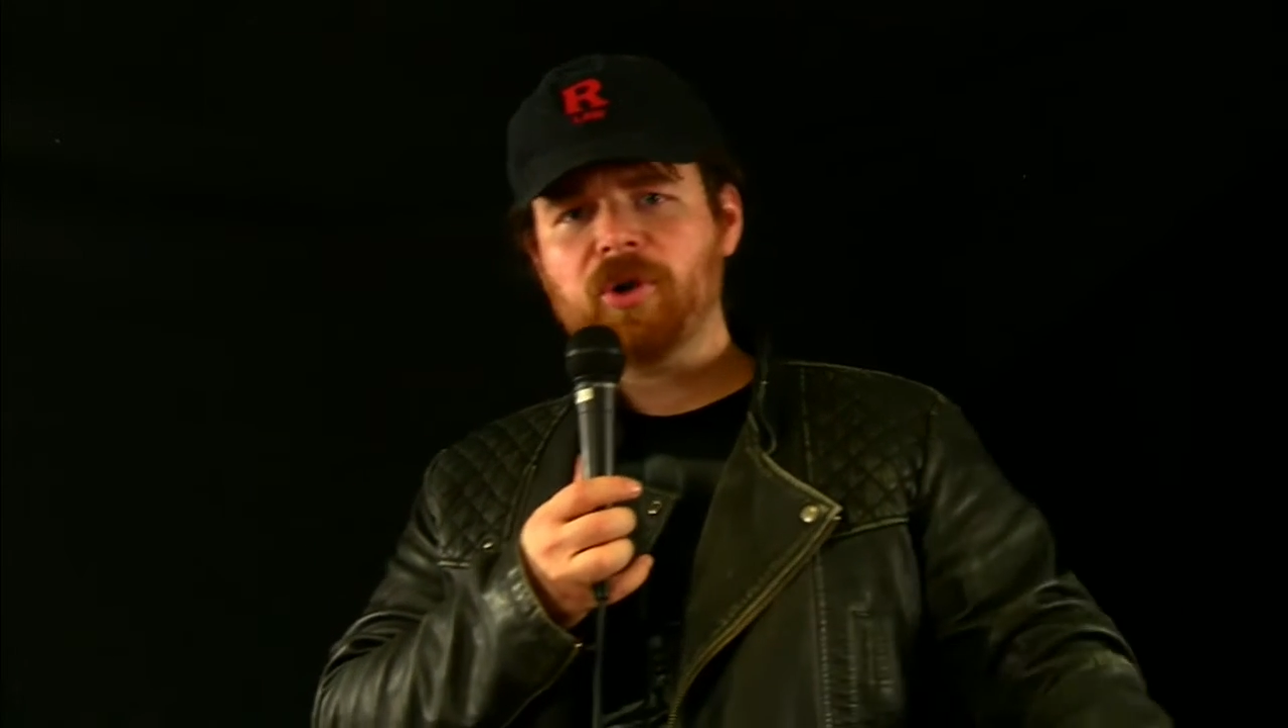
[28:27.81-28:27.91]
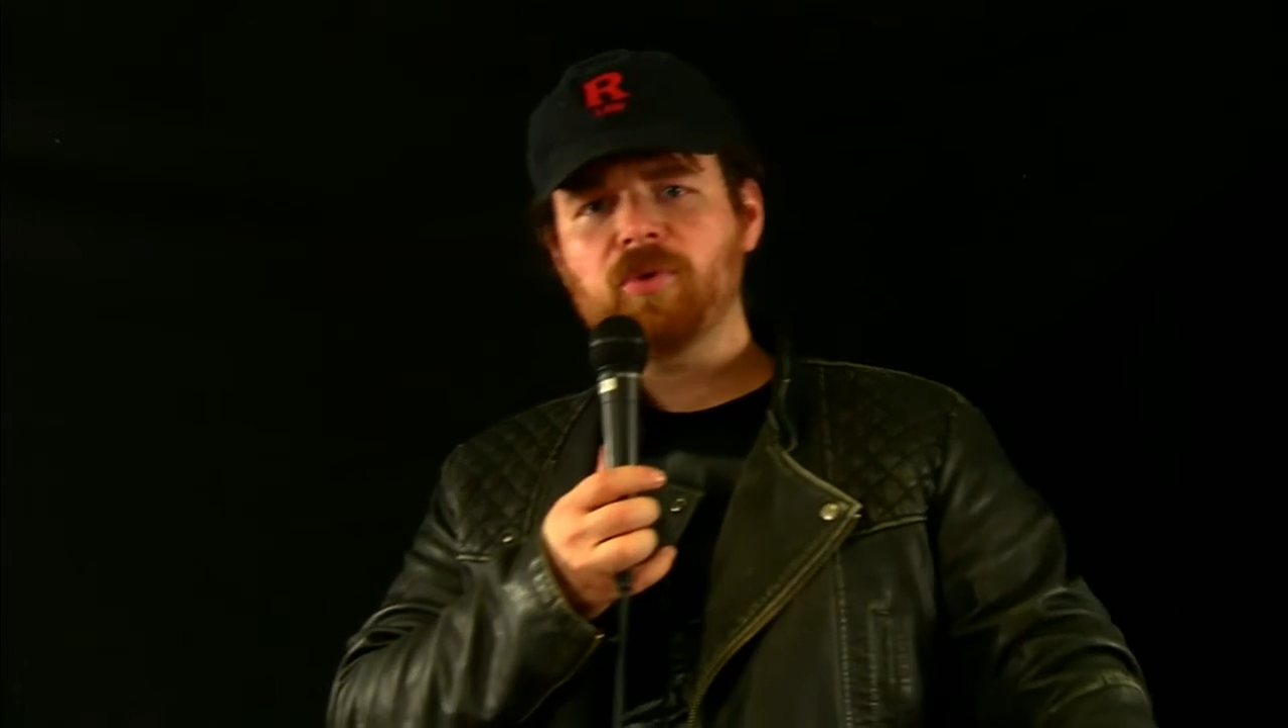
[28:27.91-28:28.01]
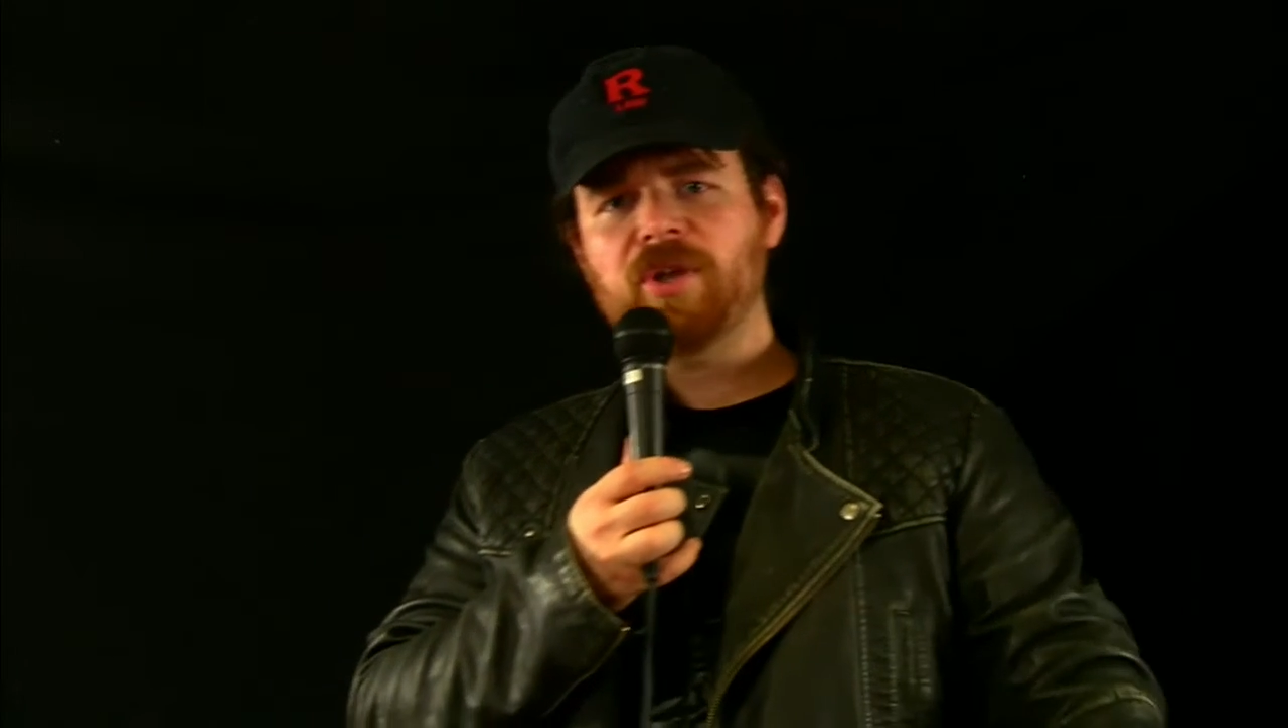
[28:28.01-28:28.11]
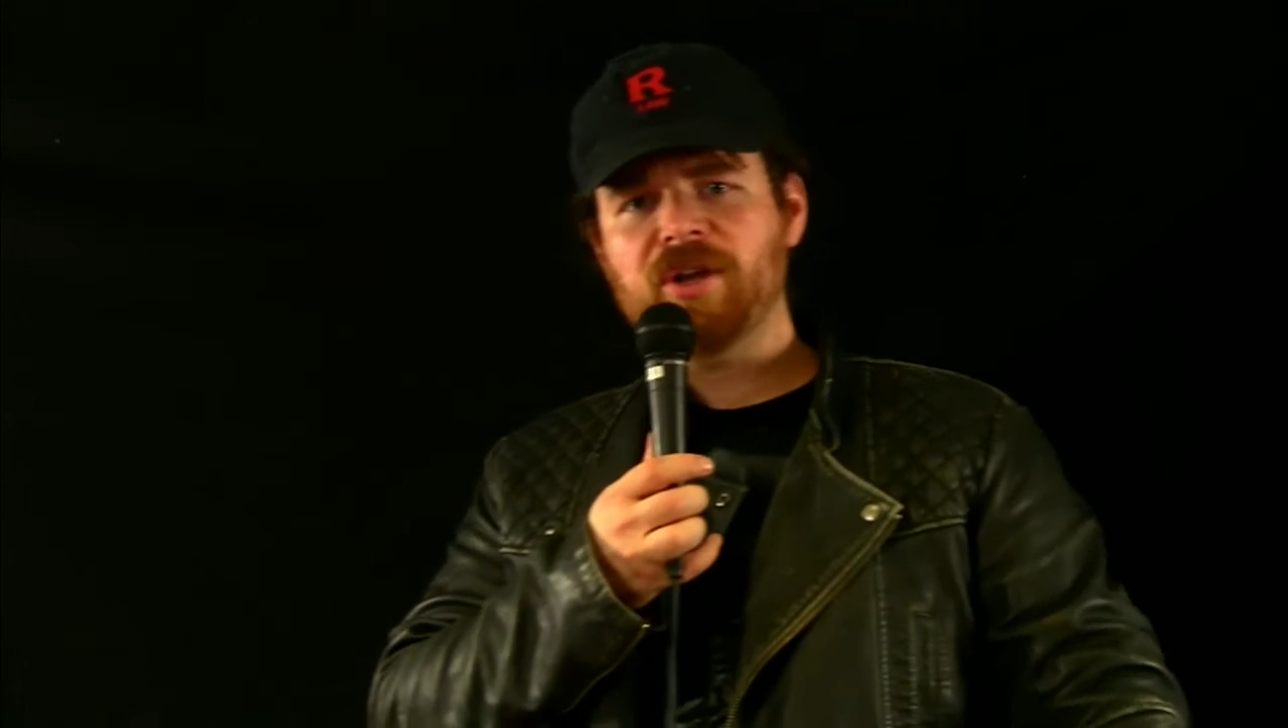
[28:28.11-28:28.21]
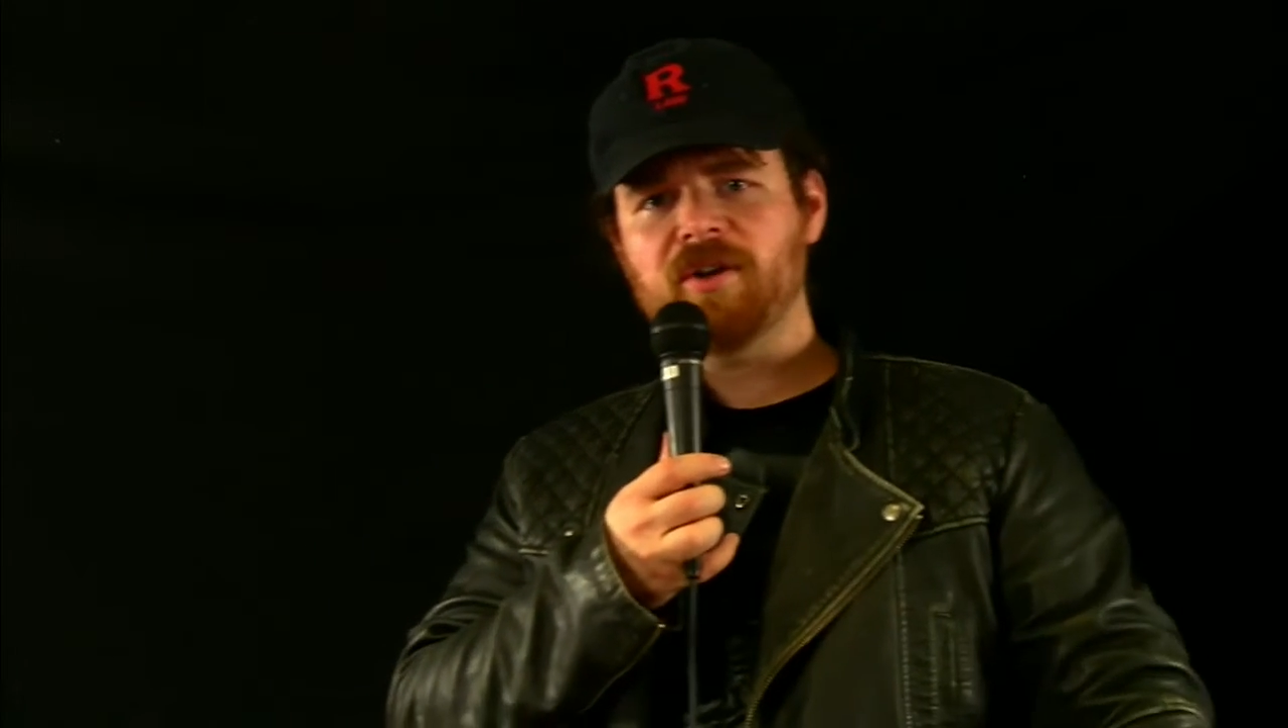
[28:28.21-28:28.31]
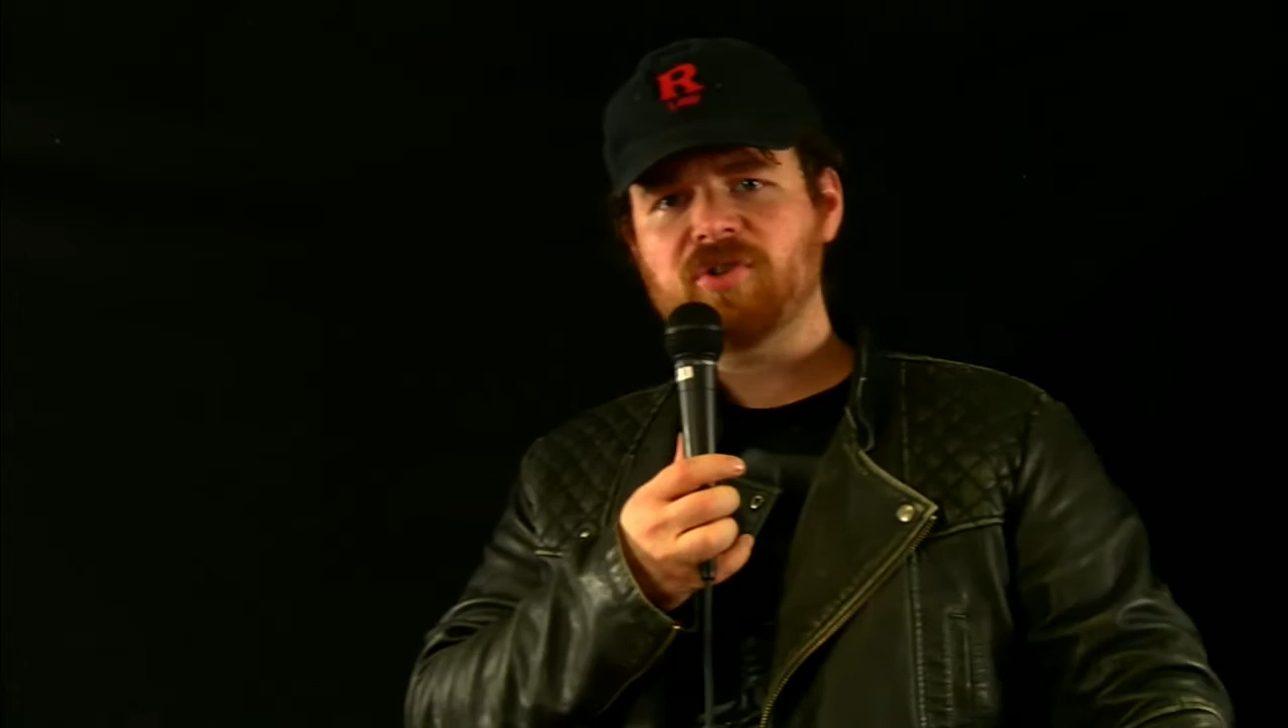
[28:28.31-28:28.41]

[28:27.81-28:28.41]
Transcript: you hear